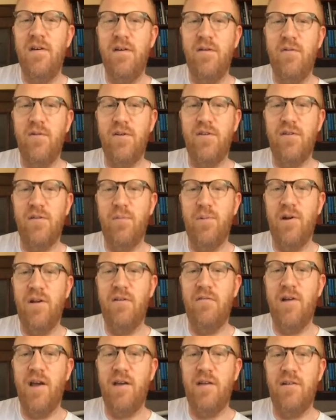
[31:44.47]
which is
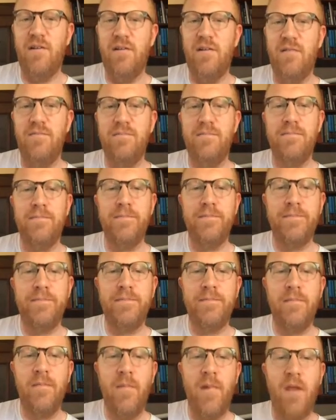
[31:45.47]
pretty rad.
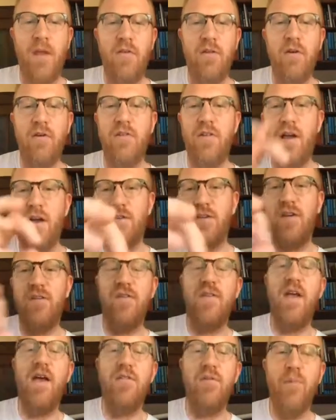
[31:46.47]
So it's not
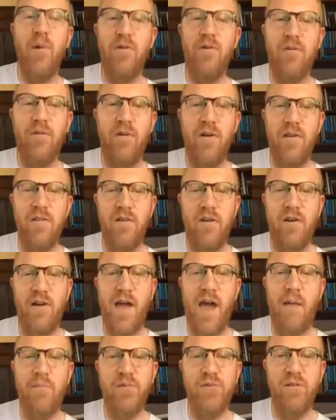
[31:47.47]
just Desmos screens you're
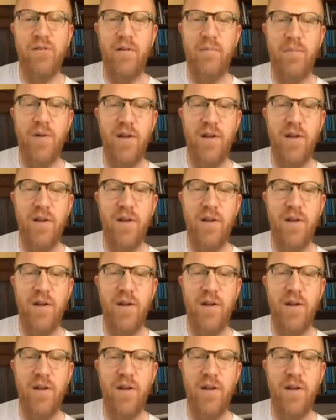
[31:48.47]
capturing,